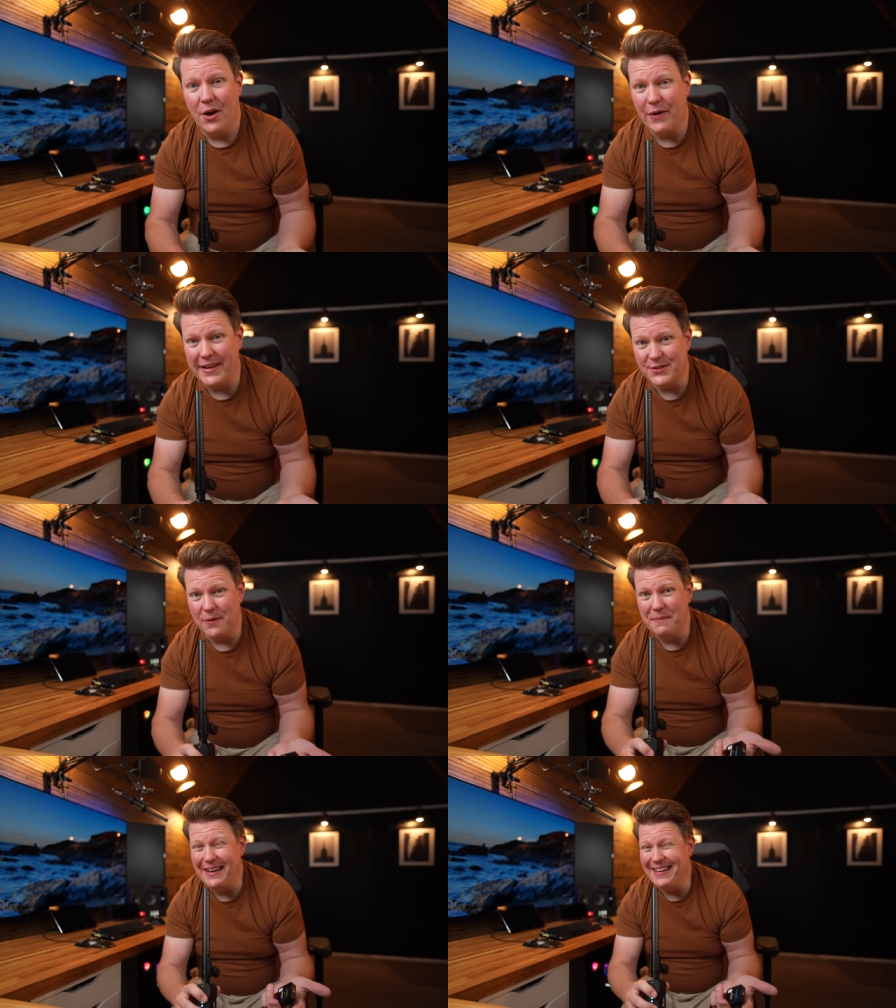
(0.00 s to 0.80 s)
Okay, so
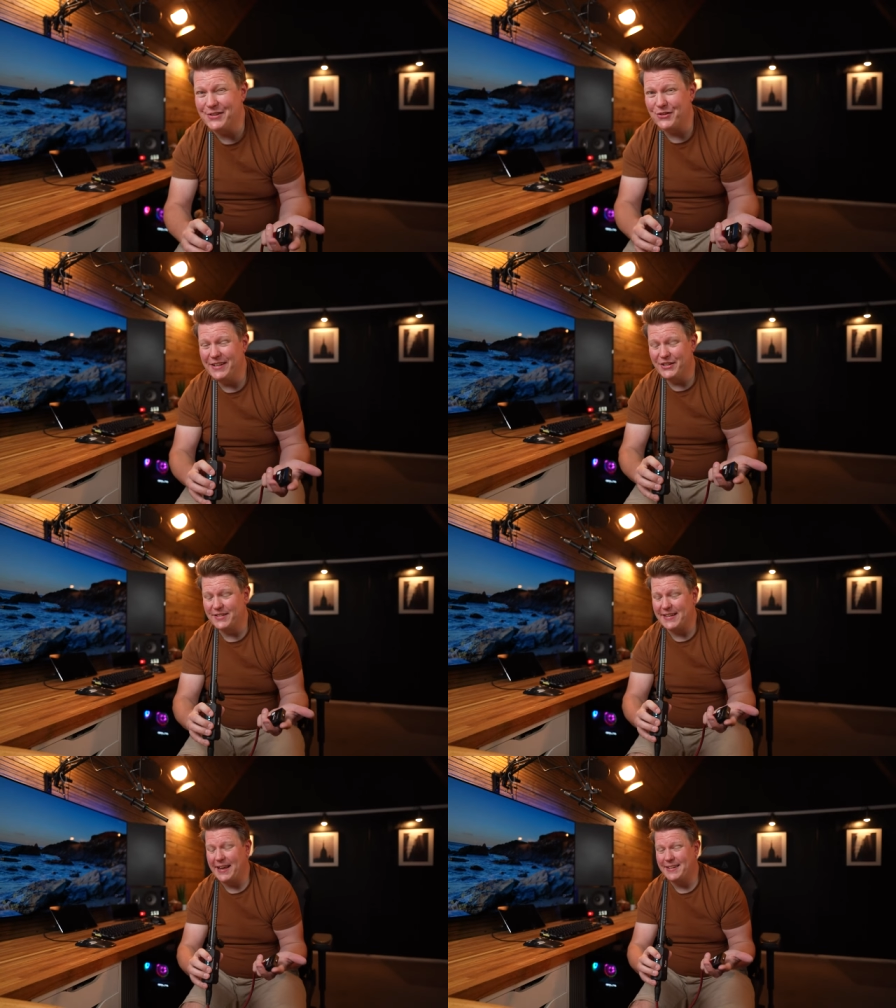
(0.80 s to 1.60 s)
I'm literally
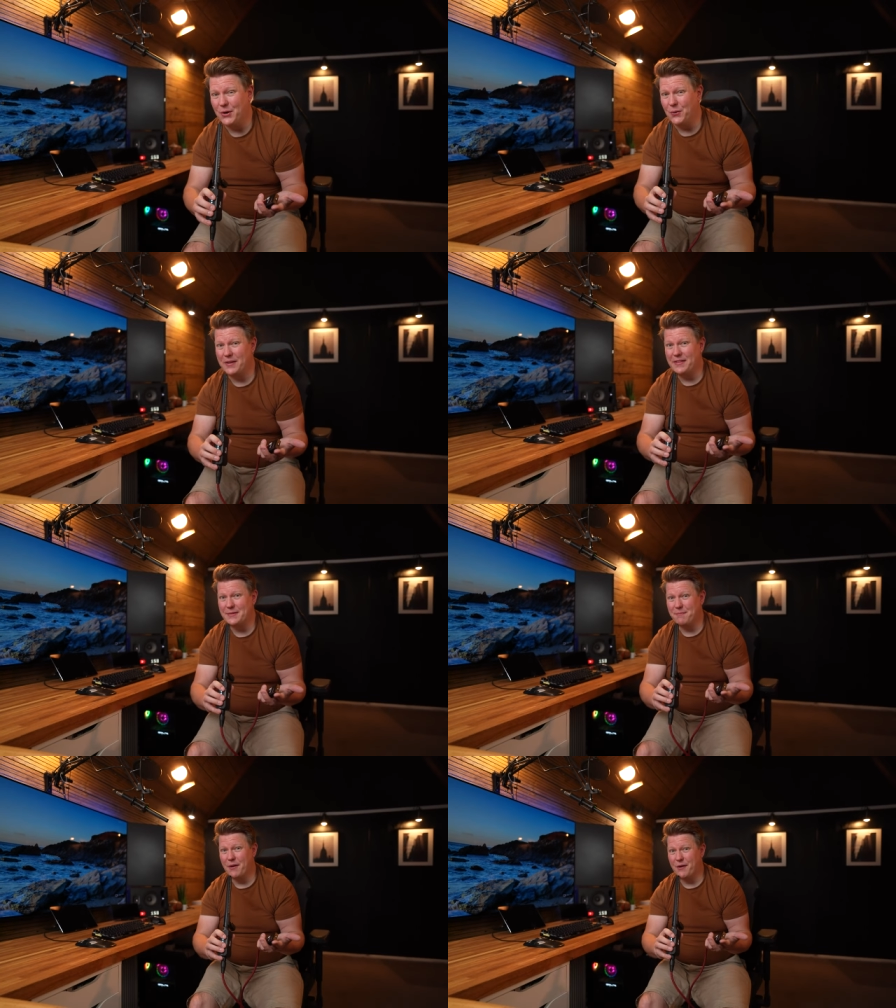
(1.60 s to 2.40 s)
just hand holding
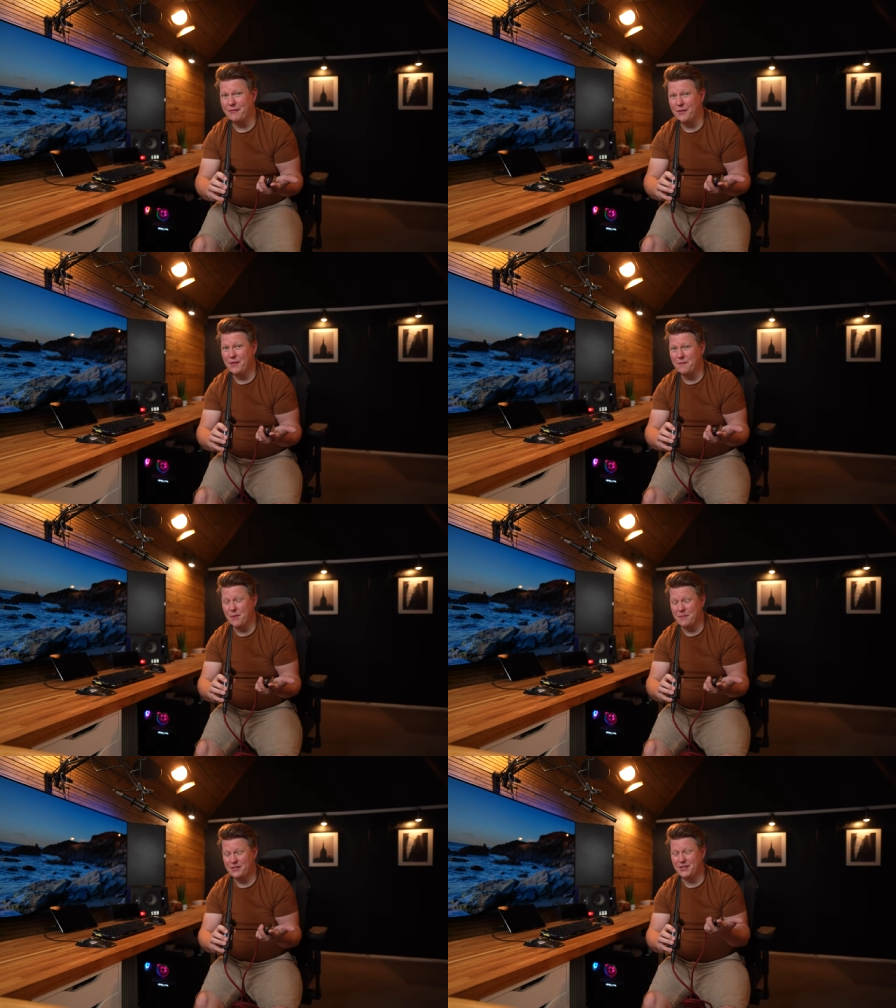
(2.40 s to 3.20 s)
this microphone at the
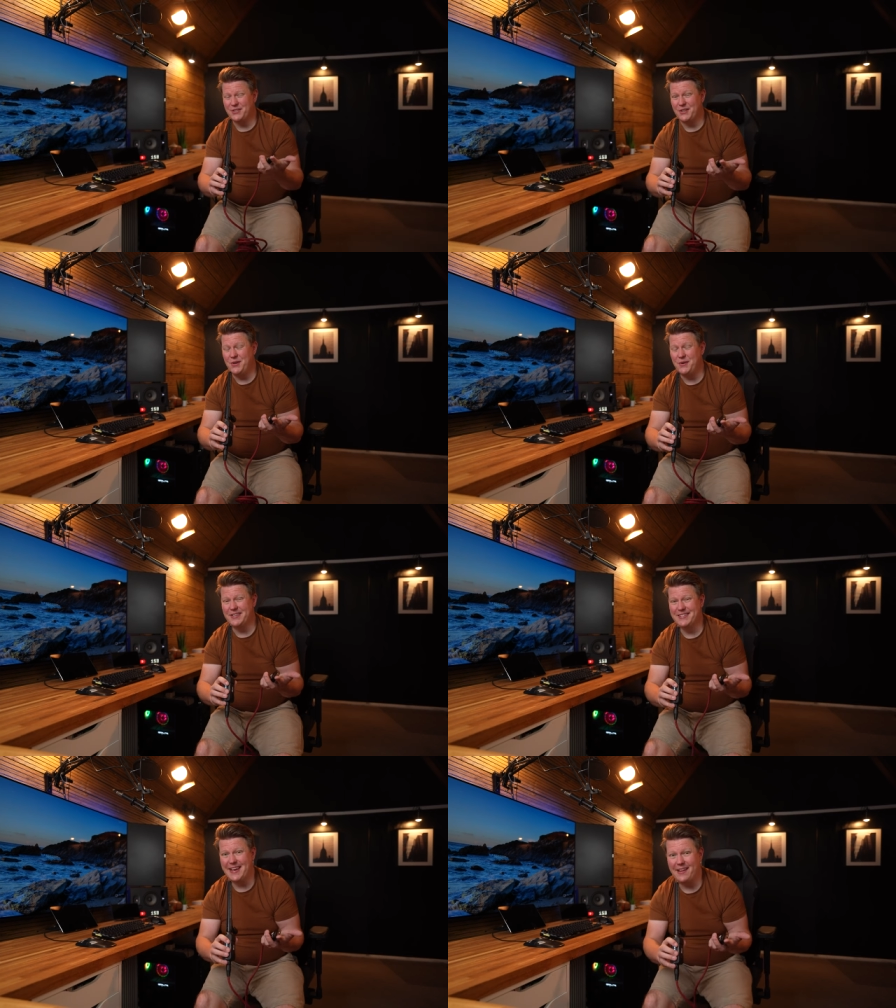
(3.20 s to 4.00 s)
moment, just so you
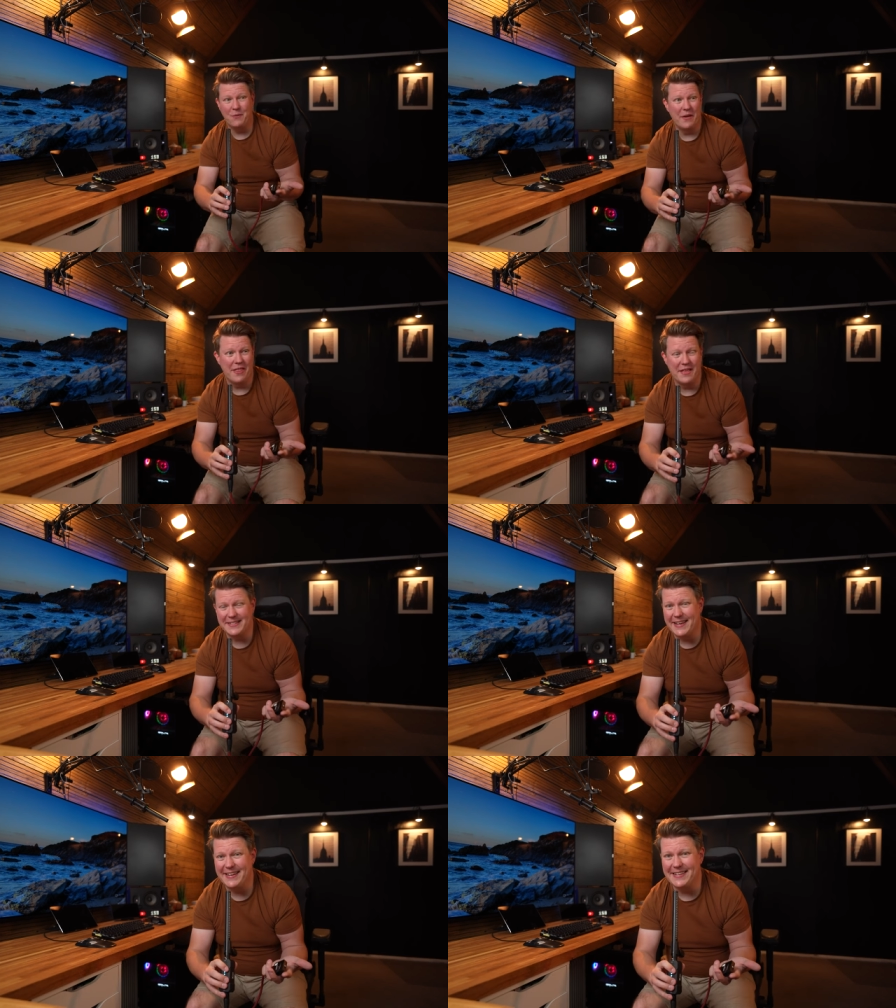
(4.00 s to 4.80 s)
can tell whether
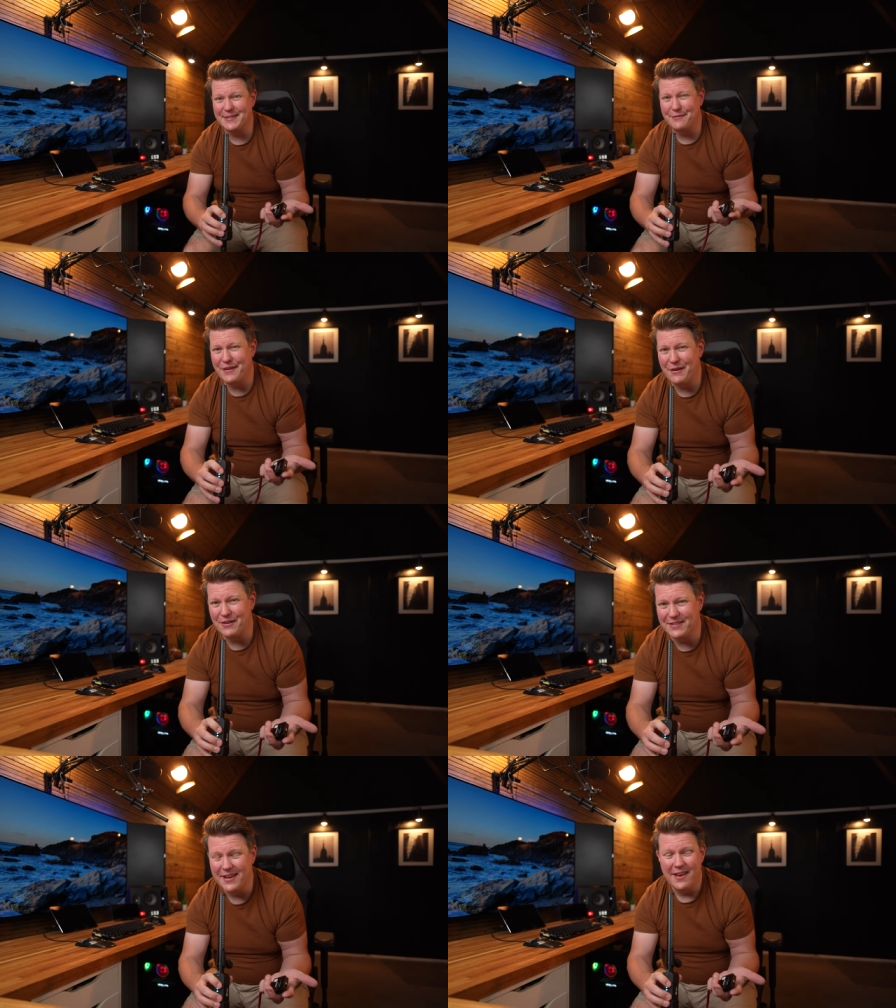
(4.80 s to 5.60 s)
there's any
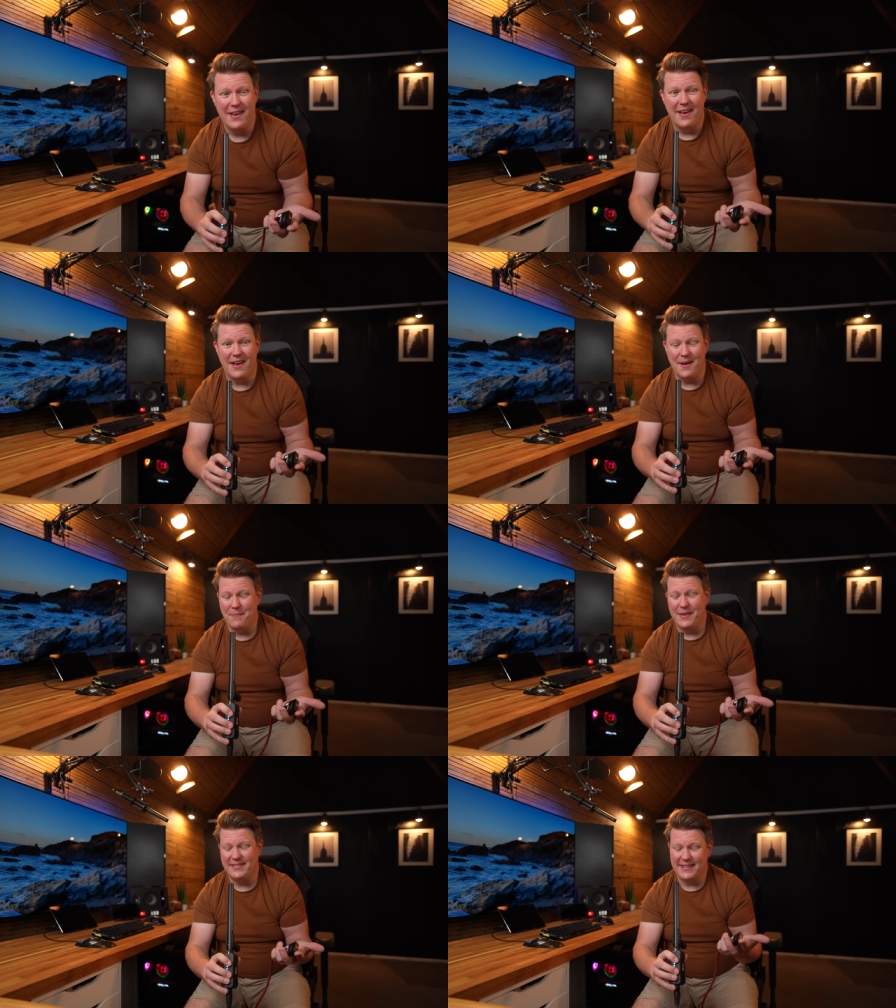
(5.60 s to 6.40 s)
interference.
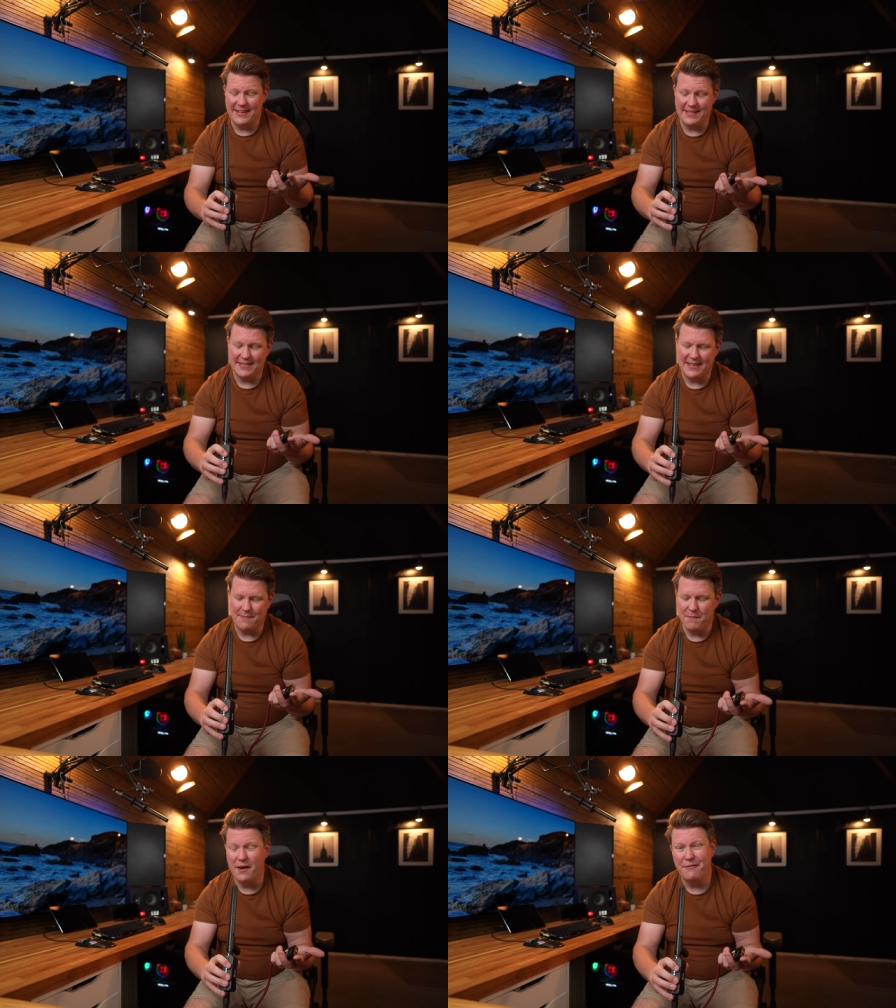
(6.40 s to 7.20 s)
Um, this is
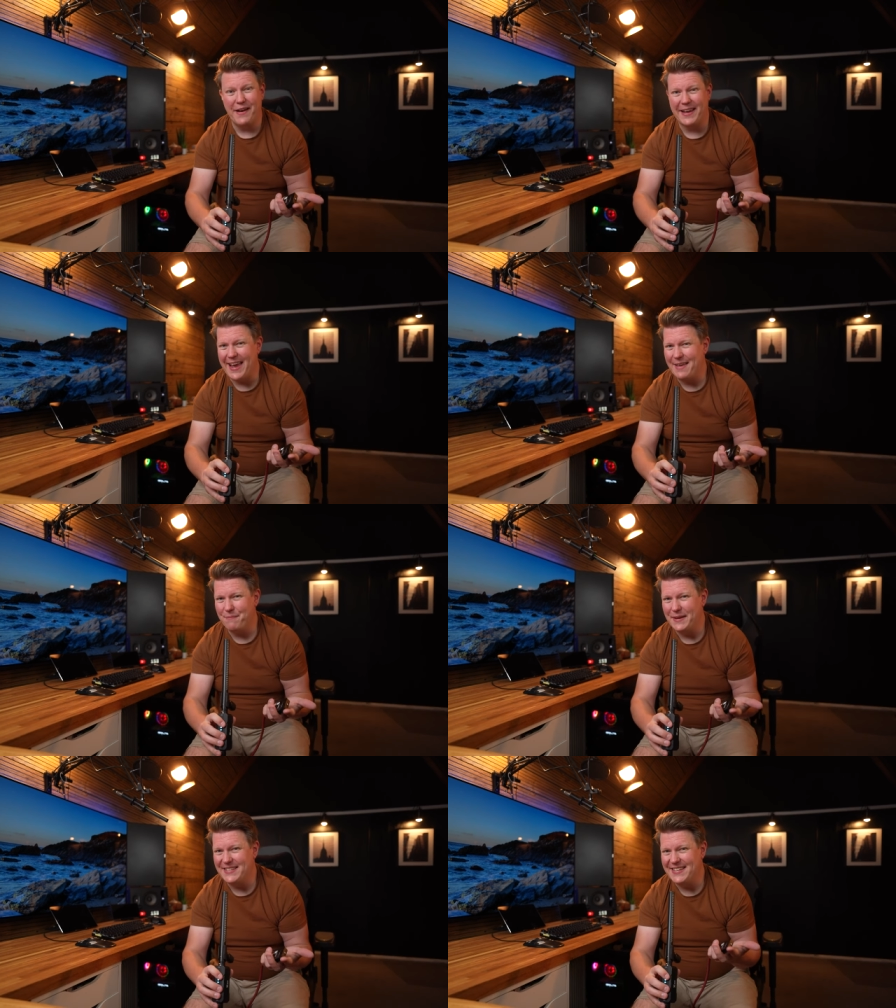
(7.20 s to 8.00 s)
the Murfak
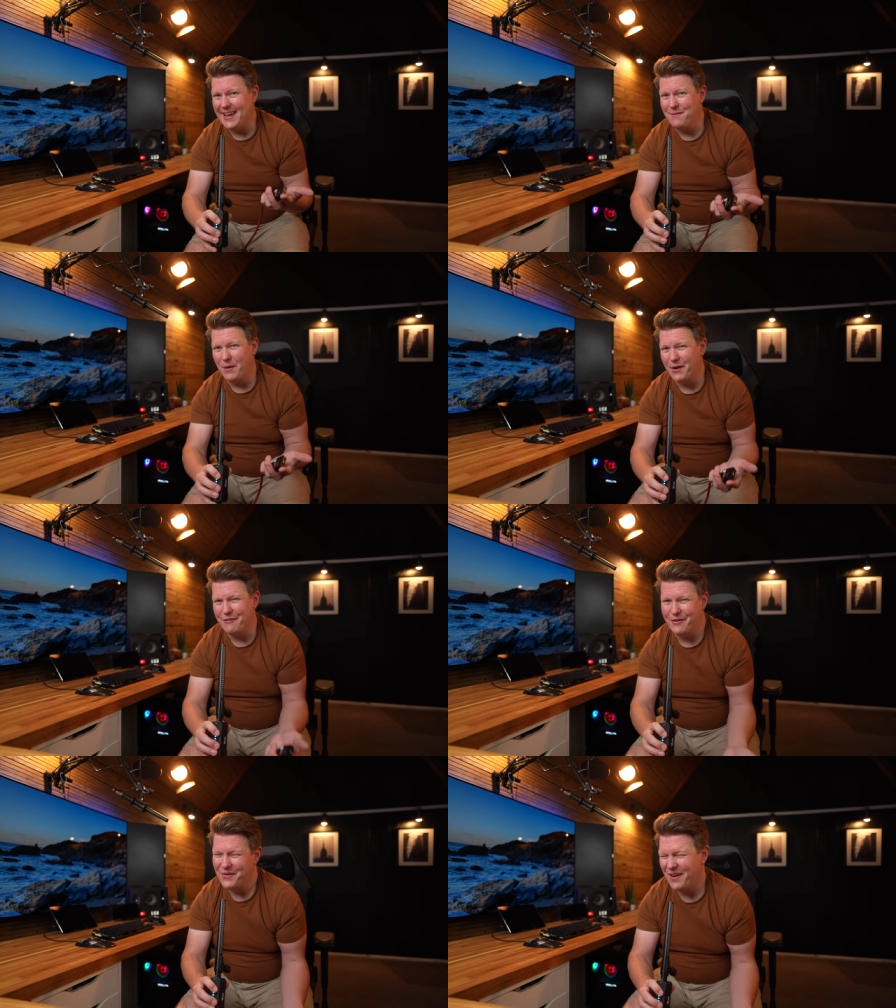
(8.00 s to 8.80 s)
NP10
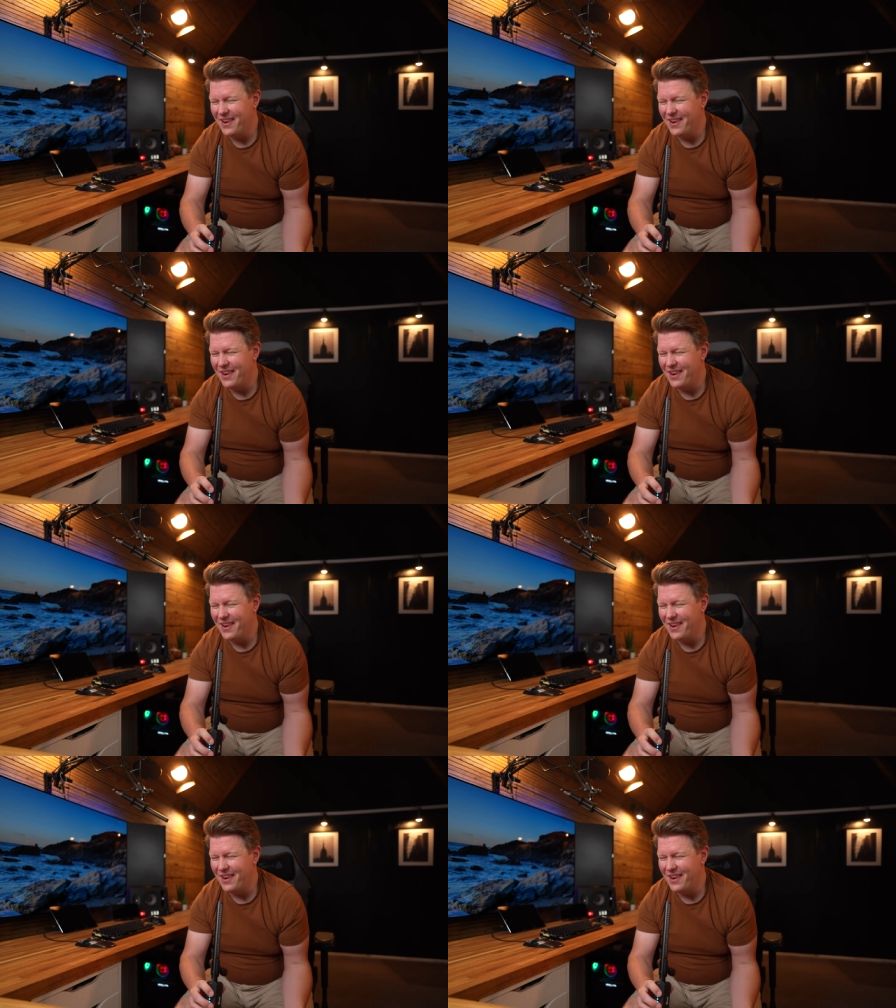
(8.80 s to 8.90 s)
microphone.